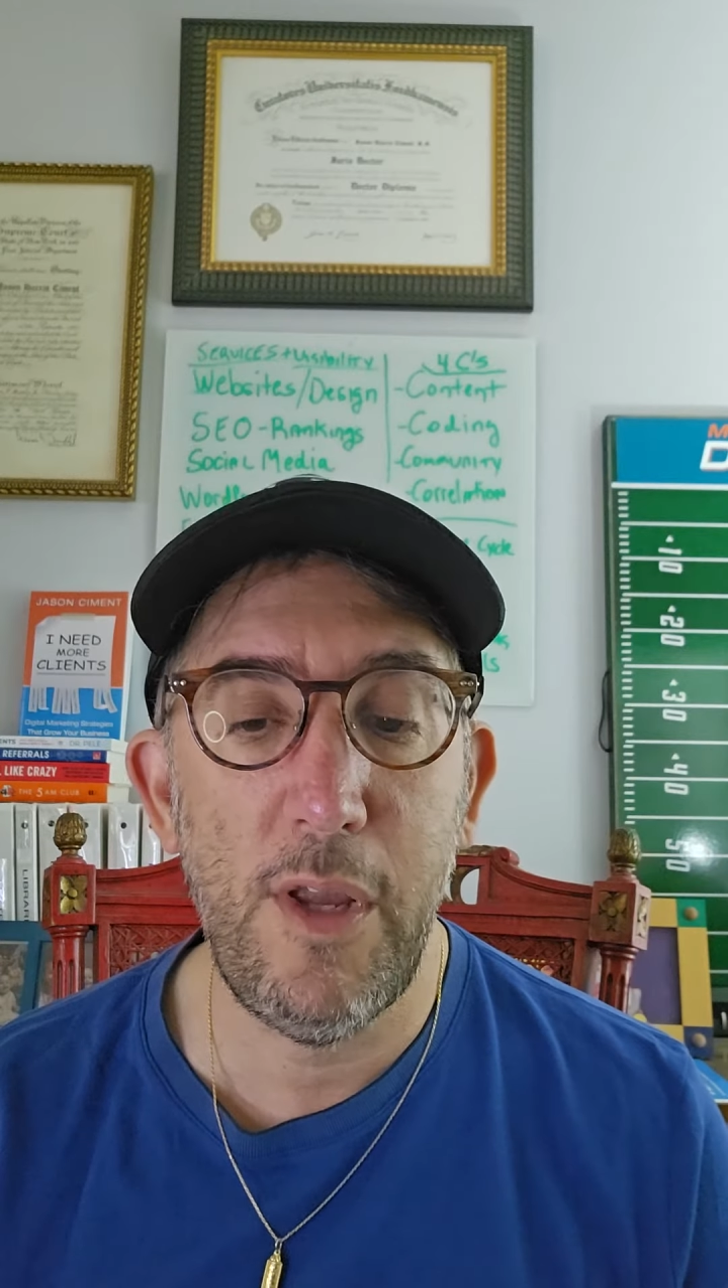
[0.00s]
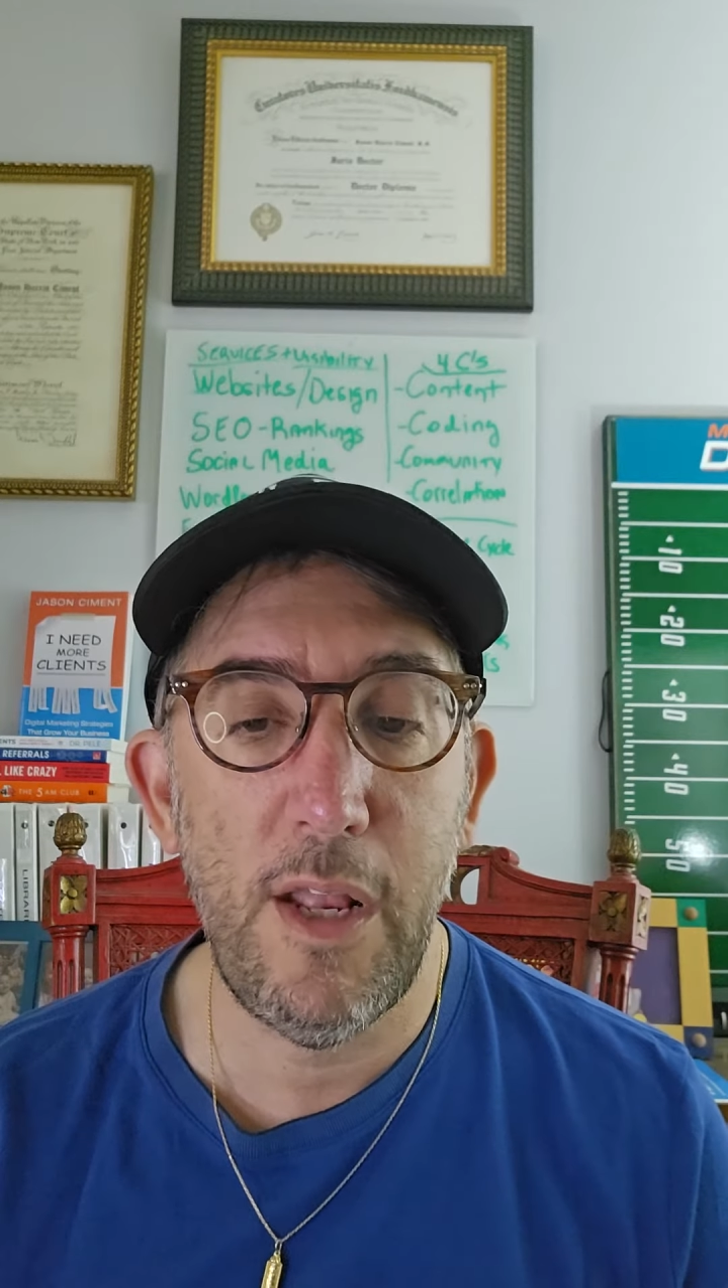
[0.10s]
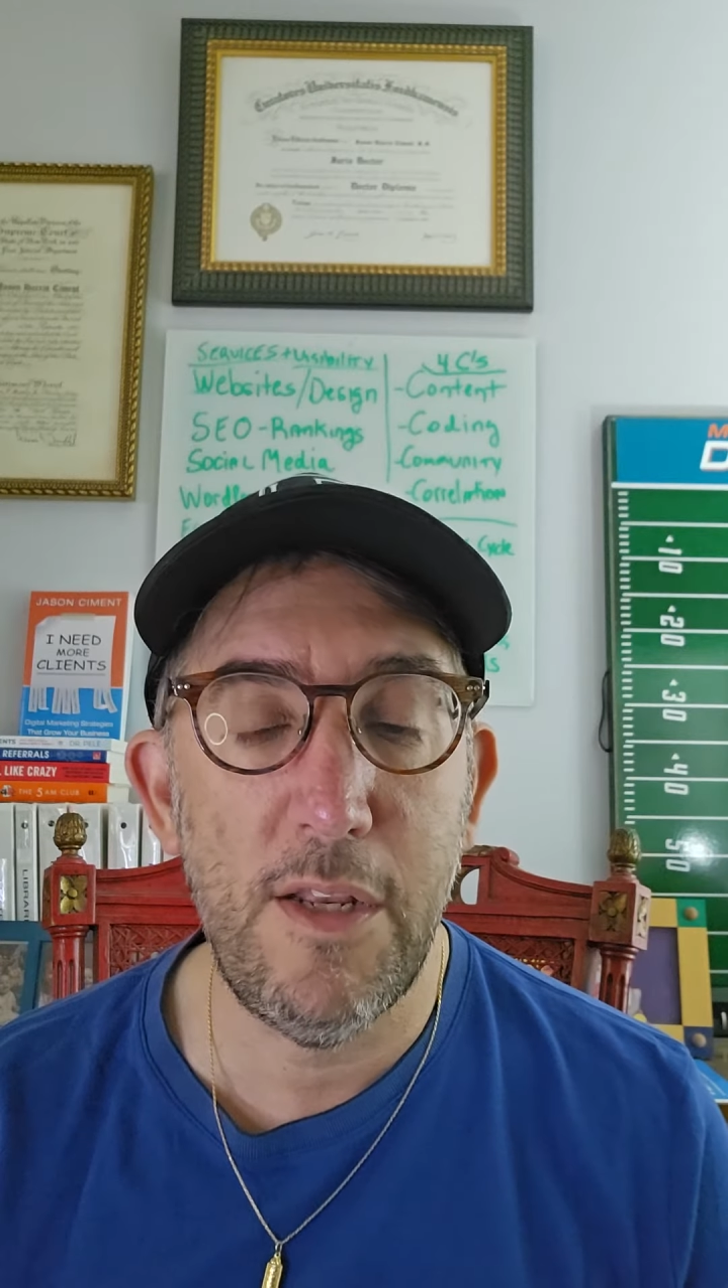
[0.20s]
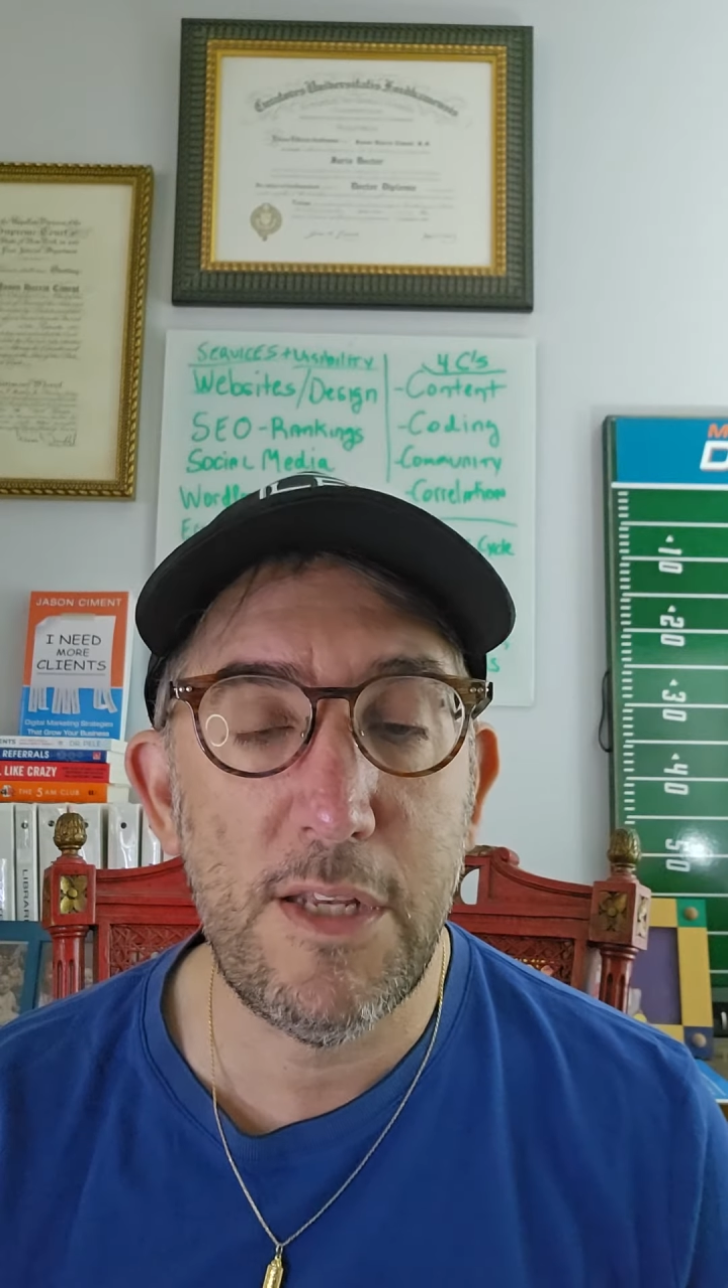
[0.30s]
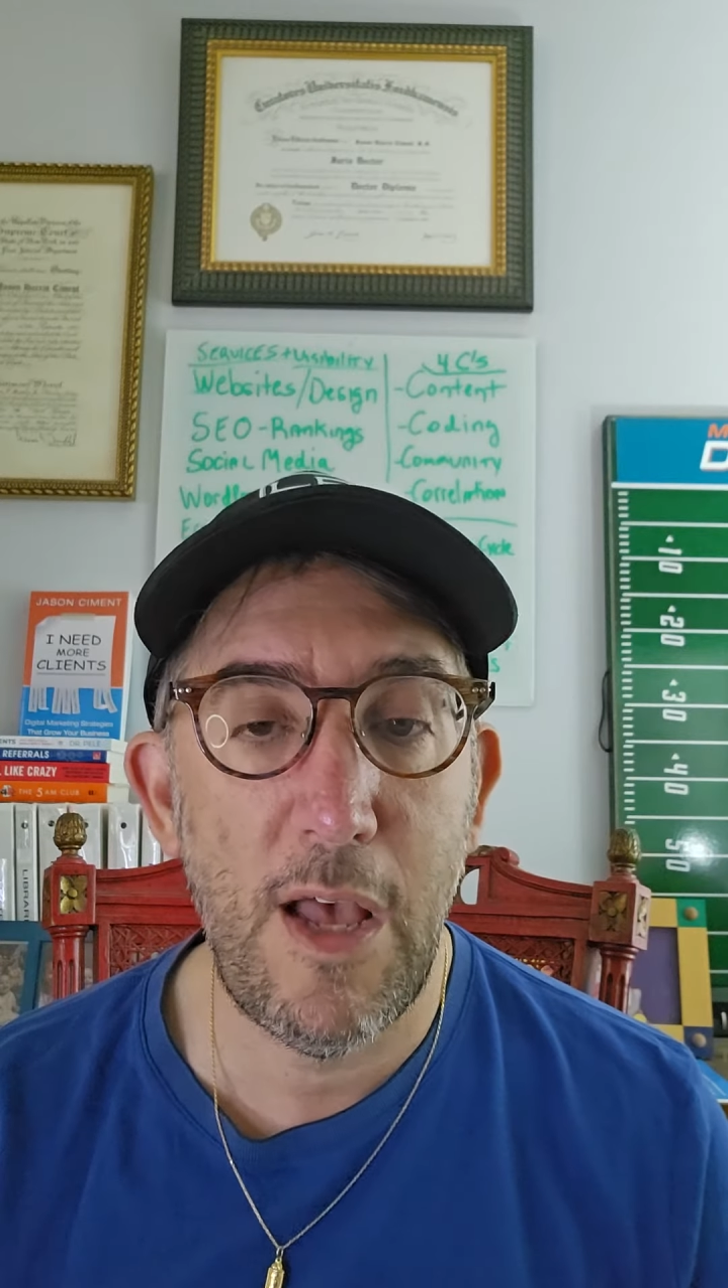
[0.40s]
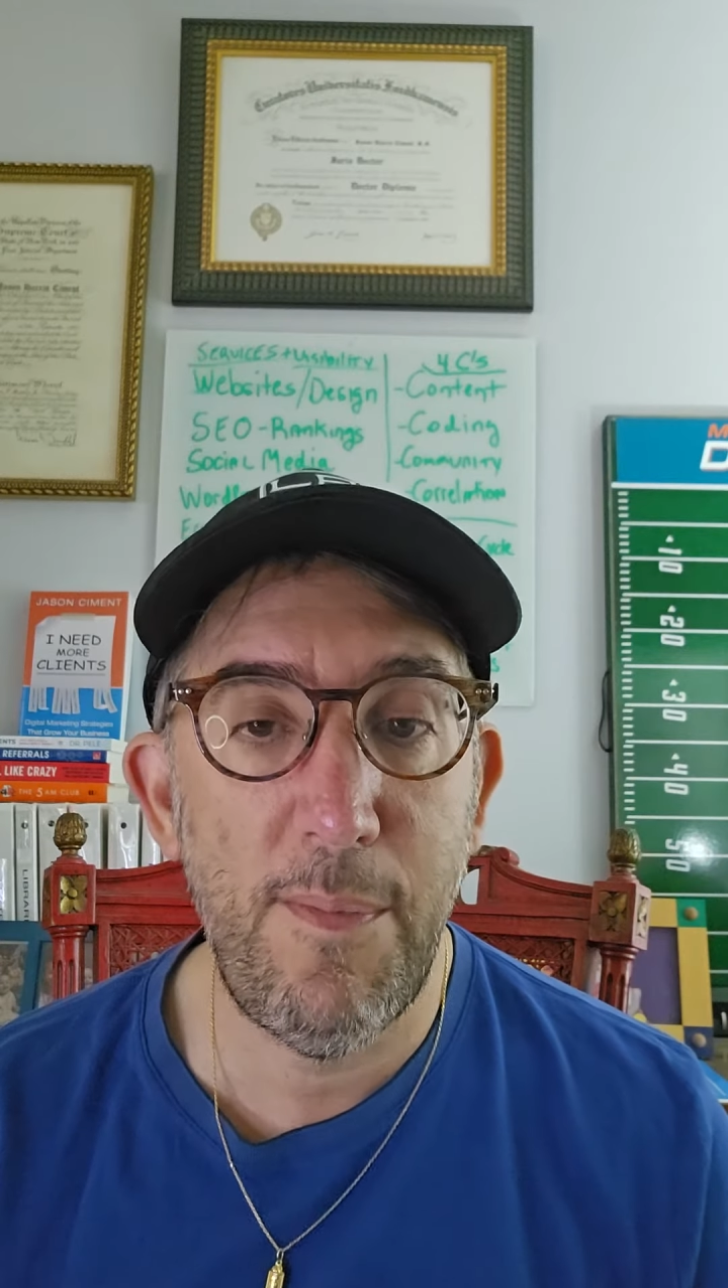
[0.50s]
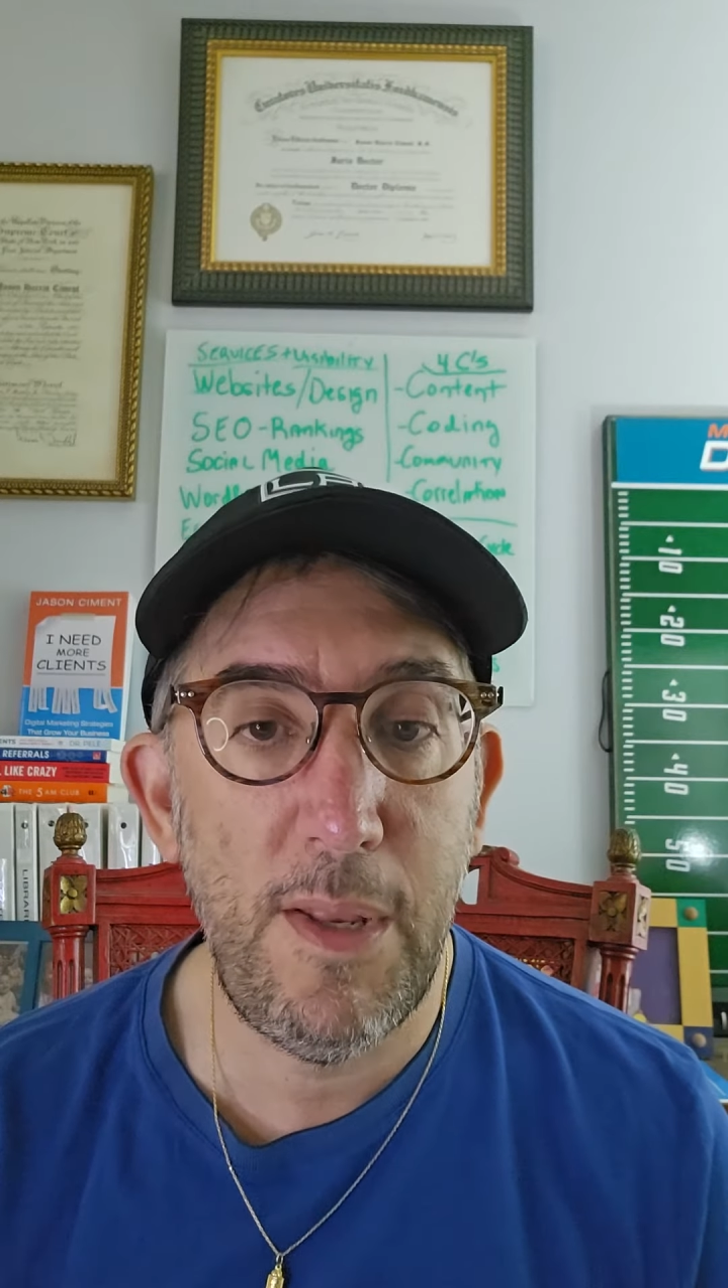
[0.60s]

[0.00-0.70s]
at is how many